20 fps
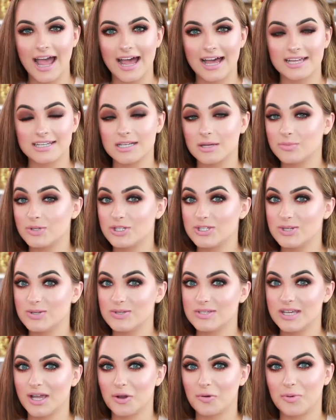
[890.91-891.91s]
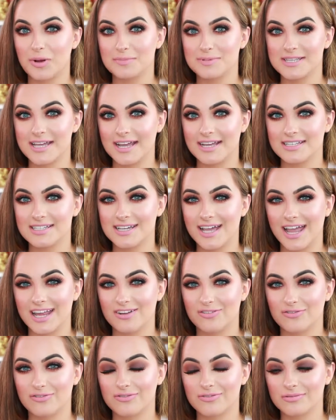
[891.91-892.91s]
and I'm just using a website to
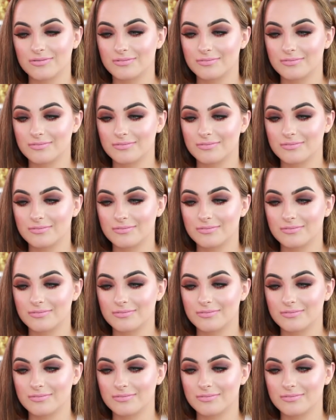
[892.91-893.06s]
kind of